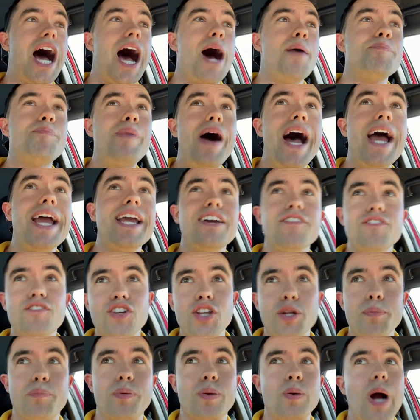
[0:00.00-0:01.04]
I'm buying it for
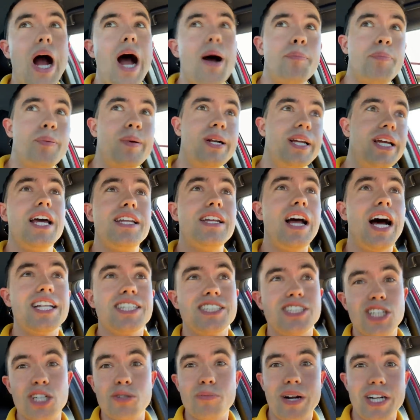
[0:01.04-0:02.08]
the property, not
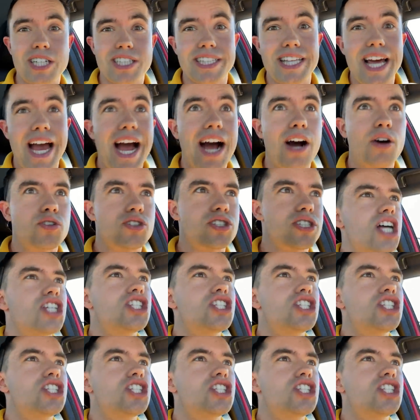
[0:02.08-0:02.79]
so much the house.